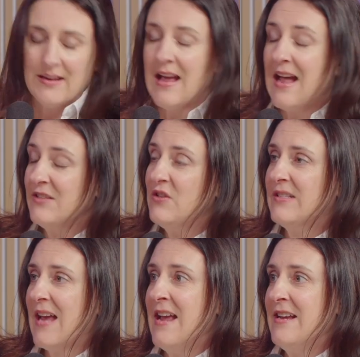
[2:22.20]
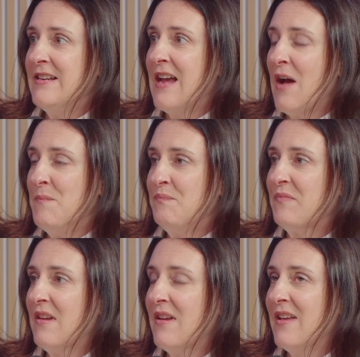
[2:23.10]
As you say,
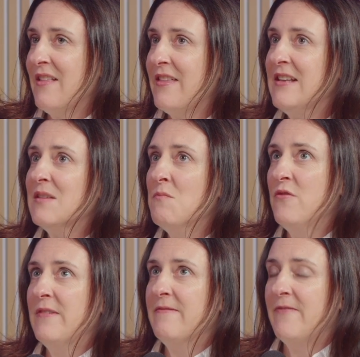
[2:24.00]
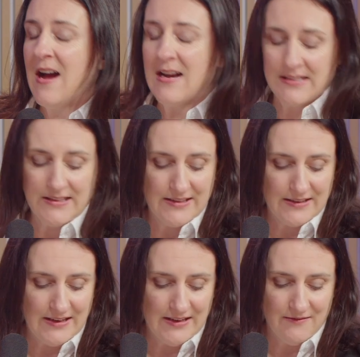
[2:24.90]
things are moving fast
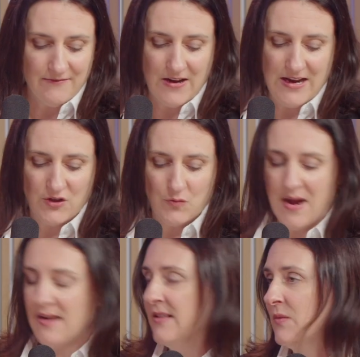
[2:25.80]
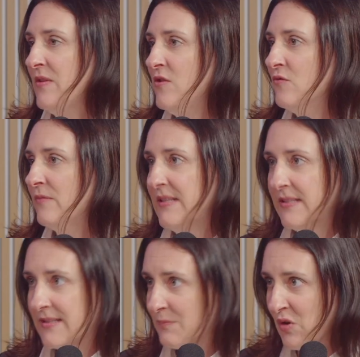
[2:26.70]
in financial markets with new
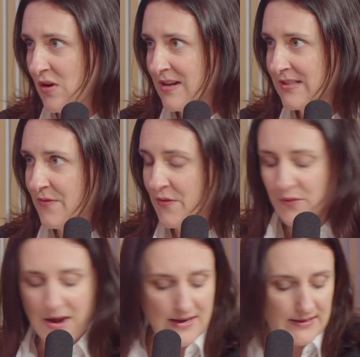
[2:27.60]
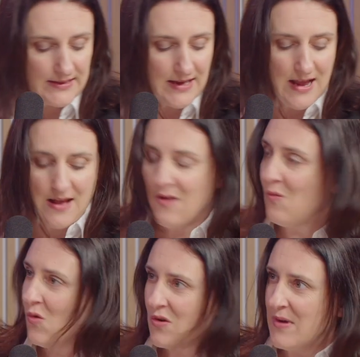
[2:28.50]
risks, products and threats.
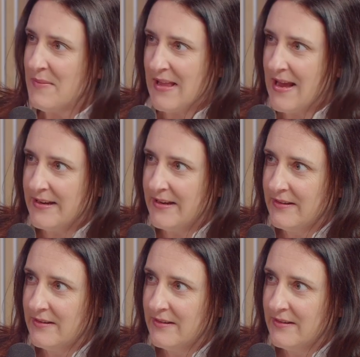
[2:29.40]
What are we planning?